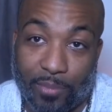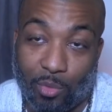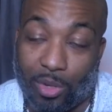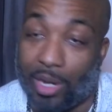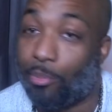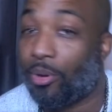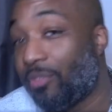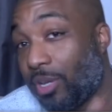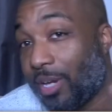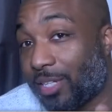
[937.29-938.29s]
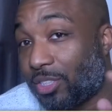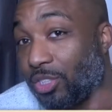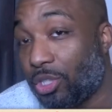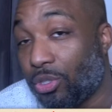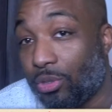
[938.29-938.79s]
Well, I'll preview the next
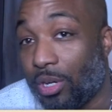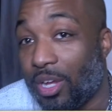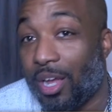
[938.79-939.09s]
two.